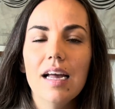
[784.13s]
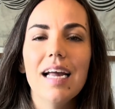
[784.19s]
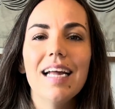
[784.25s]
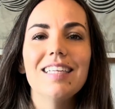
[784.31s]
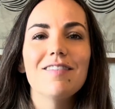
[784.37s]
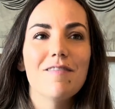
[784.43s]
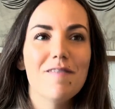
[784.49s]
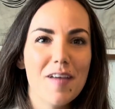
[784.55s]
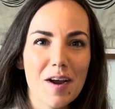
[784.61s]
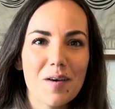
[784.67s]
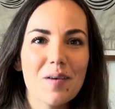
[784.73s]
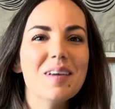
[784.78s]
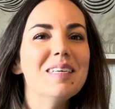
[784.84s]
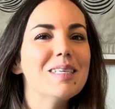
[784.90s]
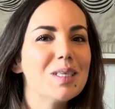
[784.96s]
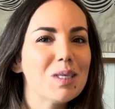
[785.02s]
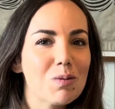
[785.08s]
It's very
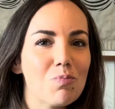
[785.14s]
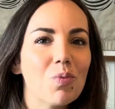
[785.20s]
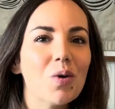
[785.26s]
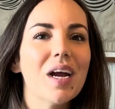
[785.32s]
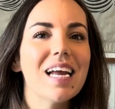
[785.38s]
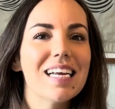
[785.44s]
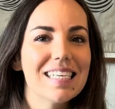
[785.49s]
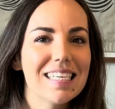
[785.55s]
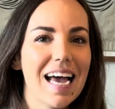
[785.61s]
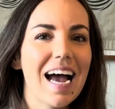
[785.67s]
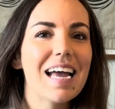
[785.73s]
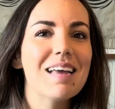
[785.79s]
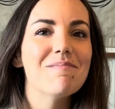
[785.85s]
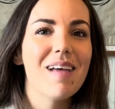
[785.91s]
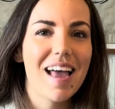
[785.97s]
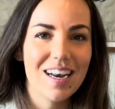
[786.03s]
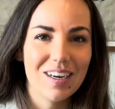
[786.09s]

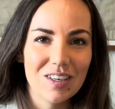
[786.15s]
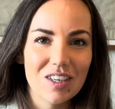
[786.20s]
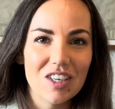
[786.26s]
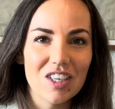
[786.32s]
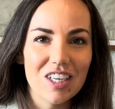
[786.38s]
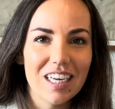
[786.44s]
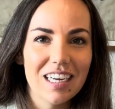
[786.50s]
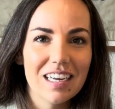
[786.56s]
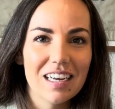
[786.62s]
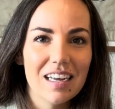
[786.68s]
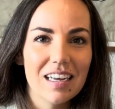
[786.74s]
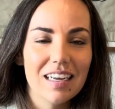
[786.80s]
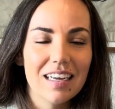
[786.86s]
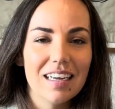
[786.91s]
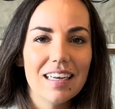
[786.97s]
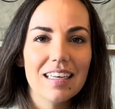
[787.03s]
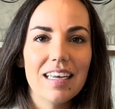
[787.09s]
springtime energy.
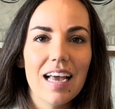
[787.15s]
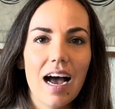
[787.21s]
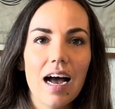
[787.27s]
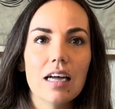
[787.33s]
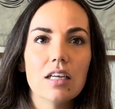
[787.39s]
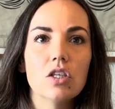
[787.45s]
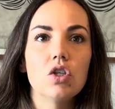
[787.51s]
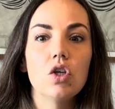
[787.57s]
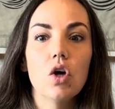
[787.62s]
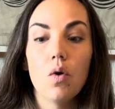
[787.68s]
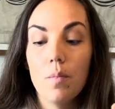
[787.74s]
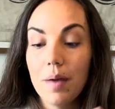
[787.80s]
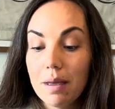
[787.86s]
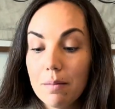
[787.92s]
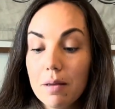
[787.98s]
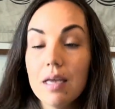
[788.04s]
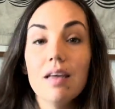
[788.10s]
Yeah, so
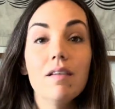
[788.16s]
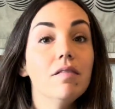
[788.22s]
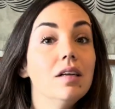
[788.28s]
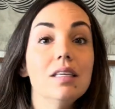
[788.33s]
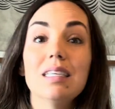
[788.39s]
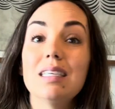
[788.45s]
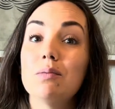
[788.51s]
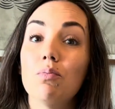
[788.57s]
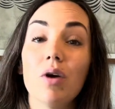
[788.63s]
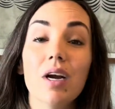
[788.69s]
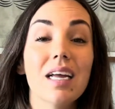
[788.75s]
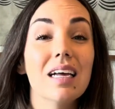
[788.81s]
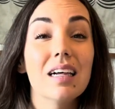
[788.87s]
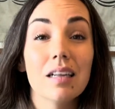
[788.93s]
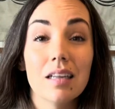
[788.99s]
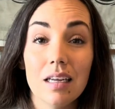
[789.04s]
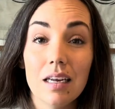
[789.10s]
maybe even spring
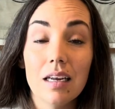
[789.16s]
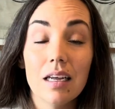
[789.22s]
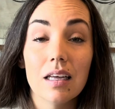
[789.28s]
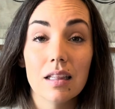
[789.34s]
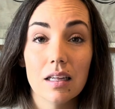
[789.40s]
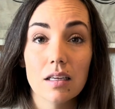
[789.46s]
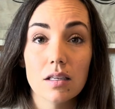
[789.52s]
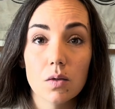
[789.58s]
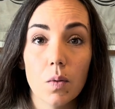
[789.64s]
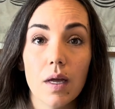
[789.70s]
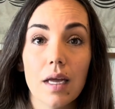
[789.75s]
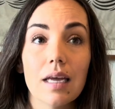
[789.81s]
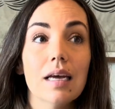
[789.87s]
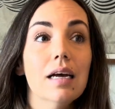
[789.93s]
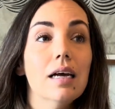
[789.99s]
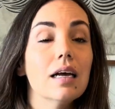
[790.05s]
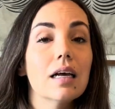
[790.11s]
cleaning this week,
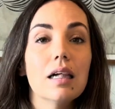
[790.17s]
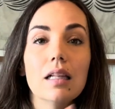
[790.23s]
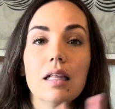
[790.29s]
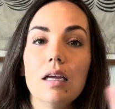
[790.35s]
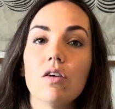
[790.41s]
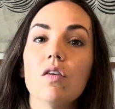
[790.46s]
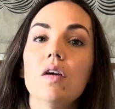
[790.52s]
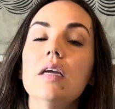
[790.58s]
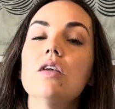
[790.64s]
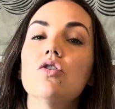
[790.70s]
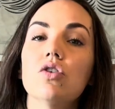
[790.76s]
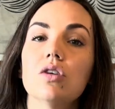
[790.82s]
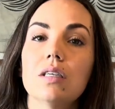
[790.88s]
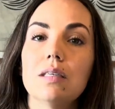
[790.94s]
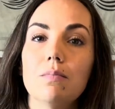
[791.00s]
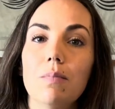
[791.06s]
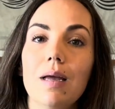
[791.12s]
clearing your
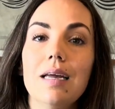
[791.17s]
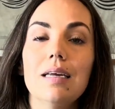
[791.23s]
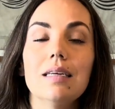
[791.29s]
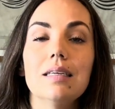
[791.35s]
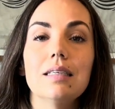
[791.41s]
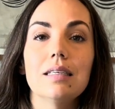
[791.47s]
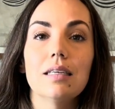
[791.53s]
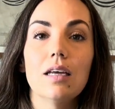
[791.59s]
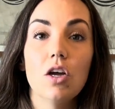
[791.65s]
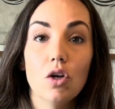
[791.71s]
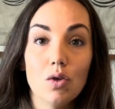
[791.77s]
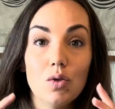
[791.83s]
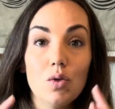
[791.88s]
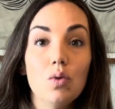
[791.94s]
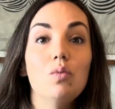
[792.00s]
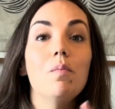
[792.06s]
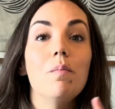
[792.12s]
space
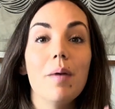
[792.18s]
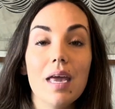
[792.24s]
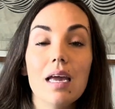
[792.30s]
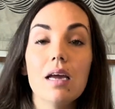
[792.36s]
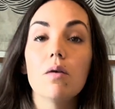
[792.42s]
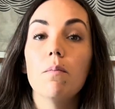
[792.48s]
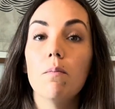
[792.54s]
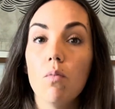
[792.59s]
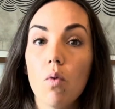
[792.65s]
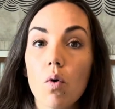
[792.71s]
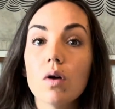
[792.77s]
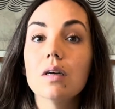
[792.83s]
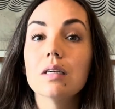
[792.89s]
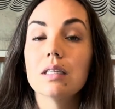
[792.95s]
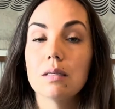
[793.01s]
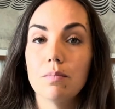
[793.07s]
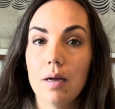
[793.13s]
to make more
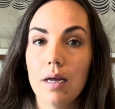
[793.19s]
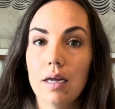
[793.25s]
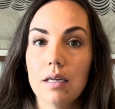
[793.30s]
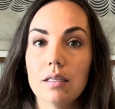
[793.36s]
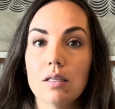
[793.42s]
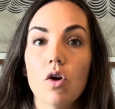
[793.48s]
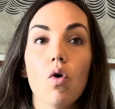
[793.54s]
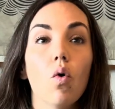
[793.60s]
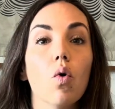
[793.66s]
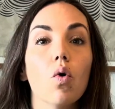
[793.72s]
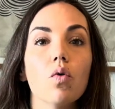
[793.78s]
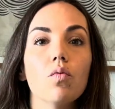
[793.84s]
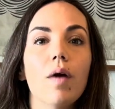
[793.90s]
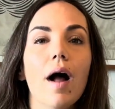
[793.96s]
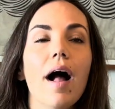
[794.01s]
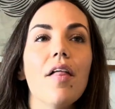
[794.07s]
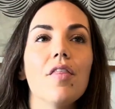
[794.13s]
space, or
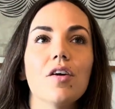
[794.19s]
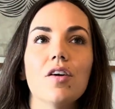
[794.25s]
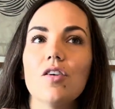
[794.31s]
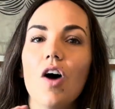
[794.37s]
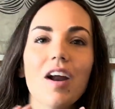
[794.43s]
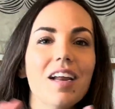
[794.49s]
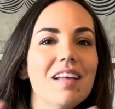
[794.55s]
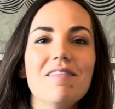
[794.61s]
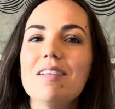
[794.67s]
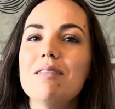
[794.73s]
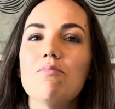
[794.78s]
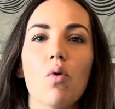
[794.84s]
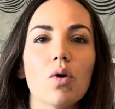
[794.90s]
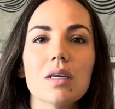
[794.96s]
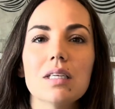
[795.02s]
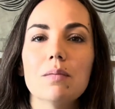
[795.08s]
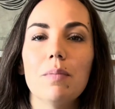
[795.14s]
rather, not even
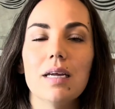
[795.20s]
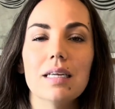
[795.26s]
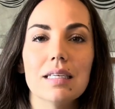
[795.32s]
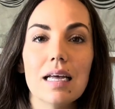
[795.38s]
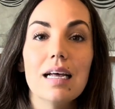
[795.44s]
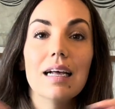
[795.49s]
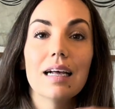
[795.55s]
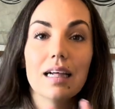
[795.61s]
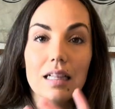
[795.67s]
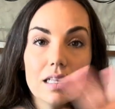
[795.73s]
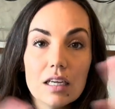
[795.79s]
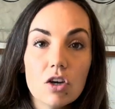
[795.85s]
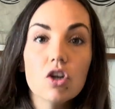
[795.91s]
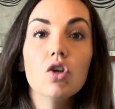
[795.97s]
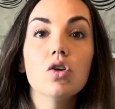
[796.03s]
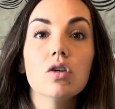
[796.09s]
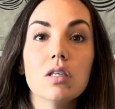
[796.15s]
more space, clear
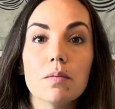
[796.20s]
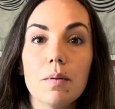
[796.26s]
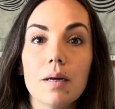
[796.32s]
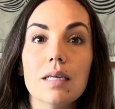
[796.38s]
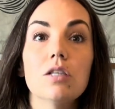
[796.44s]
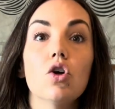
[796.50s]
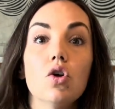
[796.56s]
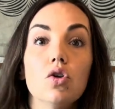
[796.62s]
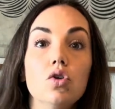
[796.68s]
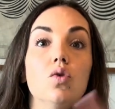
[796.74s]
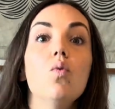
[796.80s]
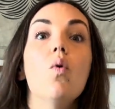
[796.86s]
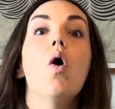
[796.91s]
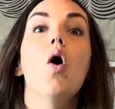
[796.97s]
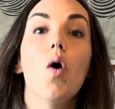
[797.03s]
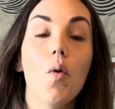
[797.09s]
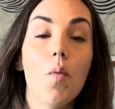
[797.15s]
your space to
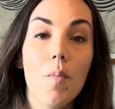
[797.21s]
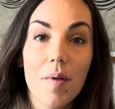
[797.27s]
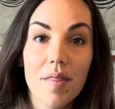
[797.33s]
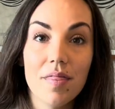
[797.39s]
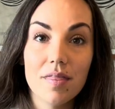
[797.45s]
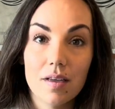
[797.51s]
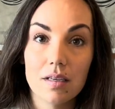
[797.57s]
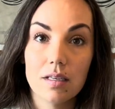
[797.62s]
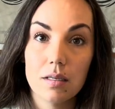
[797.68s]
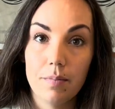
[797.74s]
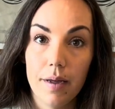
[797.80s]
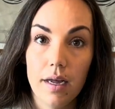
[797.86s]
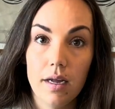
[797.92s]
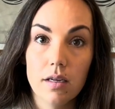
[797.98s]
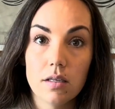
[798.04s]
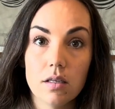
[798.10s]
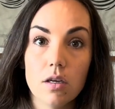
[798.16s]
open the
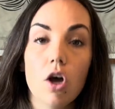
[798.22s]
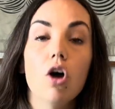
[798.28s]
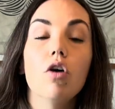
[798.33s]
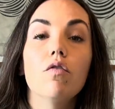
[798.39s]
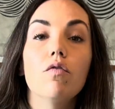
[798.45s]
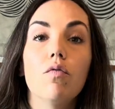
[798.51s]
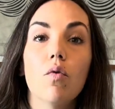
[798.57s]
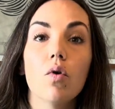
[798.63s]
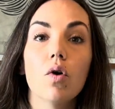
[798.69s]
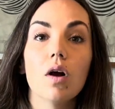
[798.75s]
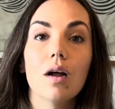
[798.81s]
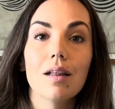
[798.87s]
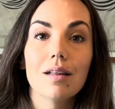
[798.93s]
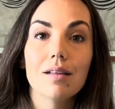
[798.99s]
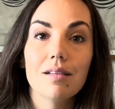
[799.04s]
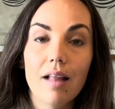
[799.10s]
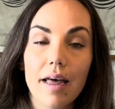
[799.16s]
space for
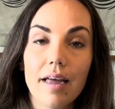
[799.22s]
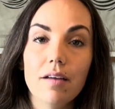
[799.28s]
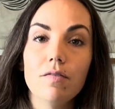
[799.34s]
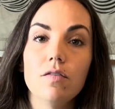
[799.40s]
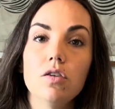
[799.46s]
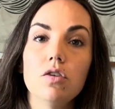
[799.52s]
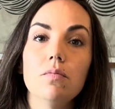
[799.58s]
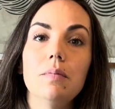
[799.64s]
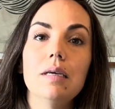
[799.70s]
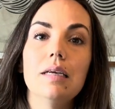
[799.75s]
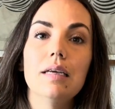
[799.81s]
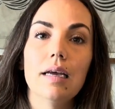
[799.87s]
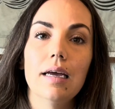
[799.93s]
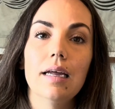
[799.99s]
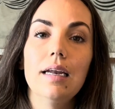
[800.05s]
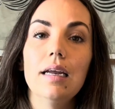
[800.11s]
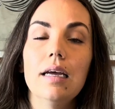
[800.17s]
life to
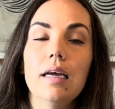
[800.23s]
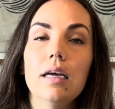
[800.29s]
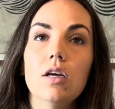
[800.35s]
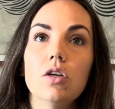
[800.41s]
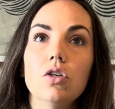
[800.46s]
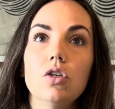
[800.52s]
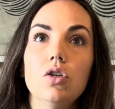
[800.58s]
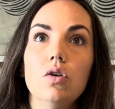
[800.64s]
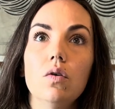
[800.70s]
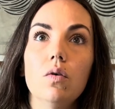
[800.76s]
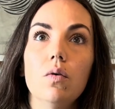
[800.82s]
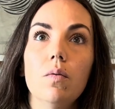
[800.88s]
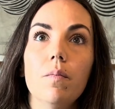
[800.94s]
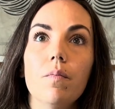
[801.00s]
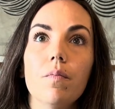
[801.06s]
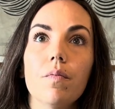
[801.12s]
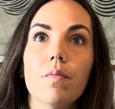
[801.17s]
begin
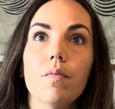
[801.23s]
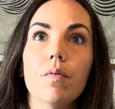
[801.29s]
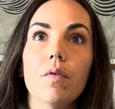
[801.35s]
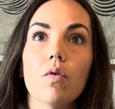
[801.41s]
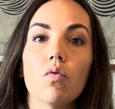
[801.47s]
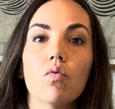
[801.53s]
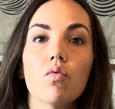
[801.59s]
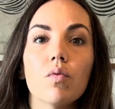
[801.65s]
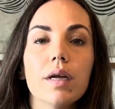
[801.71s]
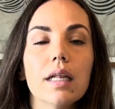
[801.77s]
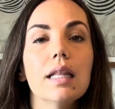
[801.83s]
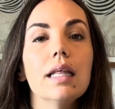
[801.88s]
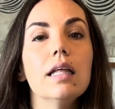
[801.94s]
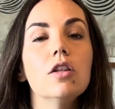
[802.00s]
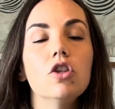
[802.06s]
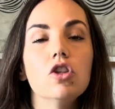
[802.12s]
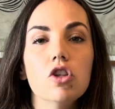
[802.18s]
to really
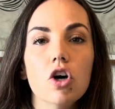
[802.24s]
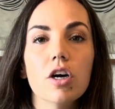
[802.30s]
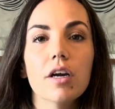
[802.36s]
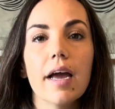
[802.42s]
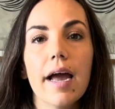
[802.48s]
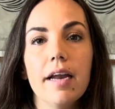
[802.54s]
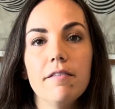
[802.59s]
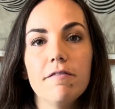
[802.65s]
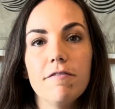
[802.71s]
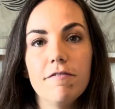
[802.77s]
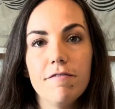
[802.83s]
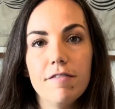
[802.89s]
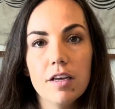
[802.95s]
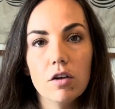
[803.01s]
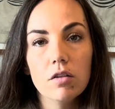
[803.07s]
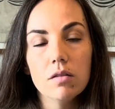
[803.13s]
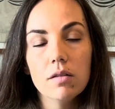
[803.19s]
look and
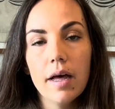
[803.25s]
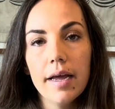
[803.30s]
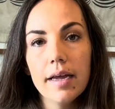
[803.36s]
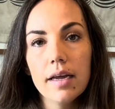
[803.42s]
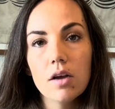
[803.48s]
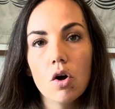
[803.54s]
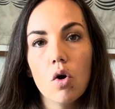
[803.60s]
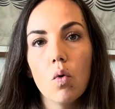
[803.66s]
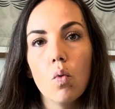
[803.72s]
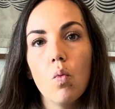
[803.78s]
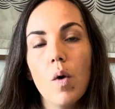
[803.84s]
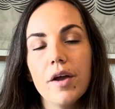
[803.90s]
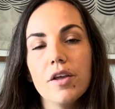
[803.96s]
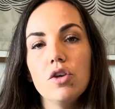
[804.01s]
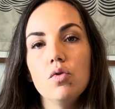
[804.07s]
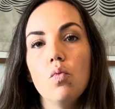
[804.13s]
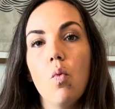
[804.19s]
feel like what
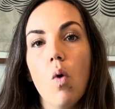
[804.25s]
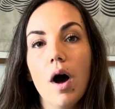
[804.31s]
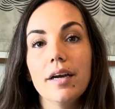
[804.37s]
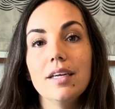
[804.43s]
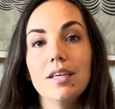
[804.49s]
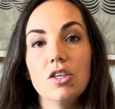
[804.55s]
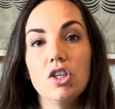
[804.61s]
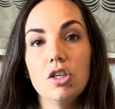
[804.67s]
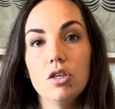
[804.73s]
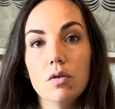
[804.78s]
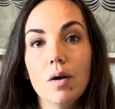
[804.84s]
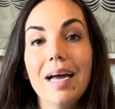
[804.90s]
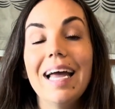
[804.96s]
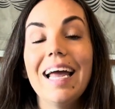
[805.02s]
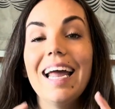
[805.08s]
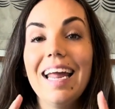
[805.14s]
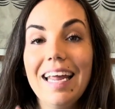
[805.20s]
you want it to.
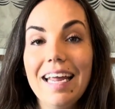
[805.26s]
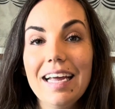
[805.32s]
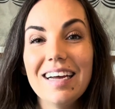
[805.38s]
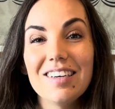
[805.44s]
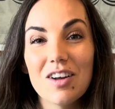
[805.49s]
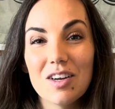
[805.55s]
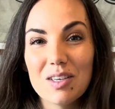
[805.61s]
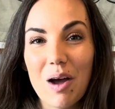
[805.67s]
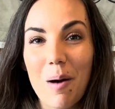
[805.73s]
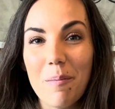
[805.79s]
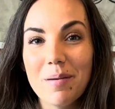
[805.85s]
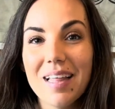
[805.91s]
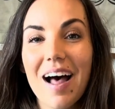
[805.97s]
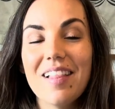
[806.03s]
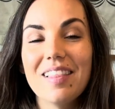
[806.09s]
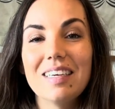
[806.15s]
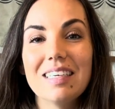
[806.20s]
And on top of
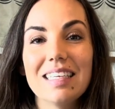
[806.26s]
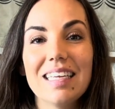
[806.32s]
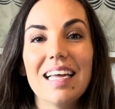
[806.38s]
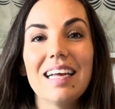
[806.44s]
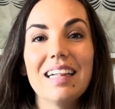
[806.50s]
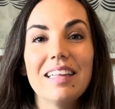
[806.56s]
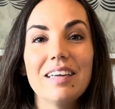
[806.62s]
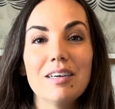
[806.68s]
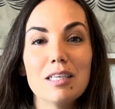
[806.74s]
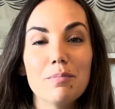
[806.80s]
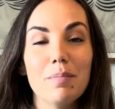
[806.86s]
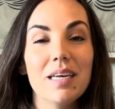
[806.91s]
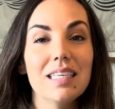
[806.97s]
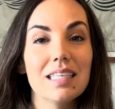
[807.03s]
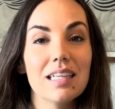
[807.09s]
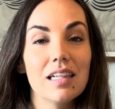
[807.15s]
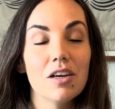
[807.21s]
that, they're saying clear
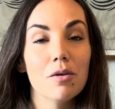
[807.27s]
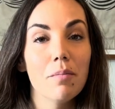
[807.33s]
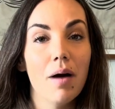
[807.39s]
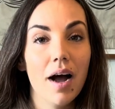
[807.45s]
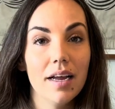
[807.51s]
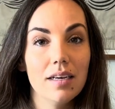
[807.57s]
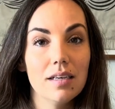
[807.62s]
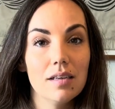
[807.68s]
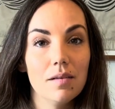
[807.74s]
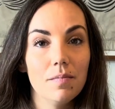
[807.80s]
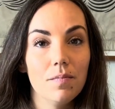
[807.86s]
space, clear mind.